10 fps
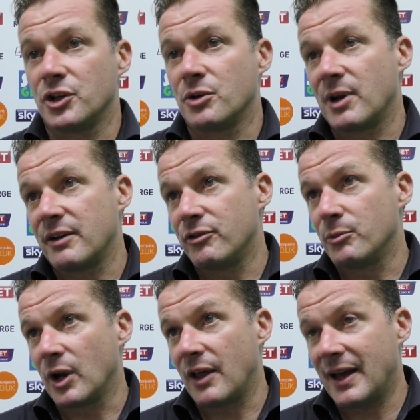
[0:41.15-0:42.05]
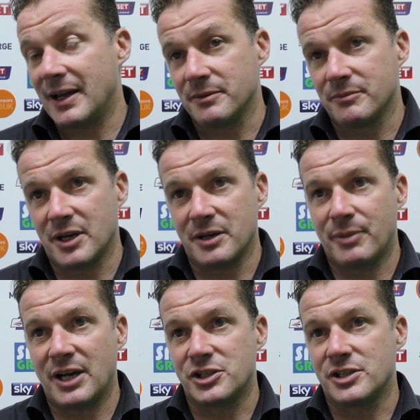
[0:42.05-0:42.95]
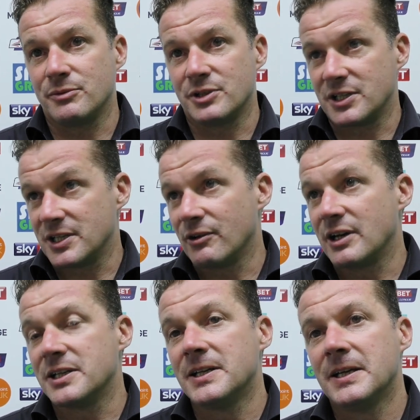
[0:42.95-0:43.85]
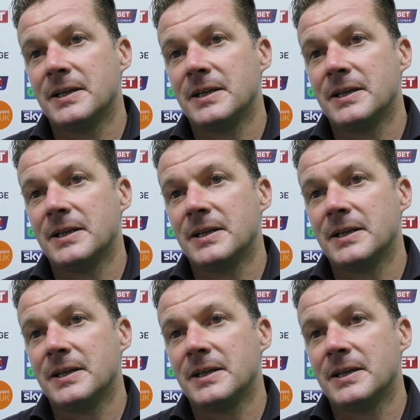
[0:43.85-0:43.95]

that can play football like that. And, and in patches, it was exhilarating.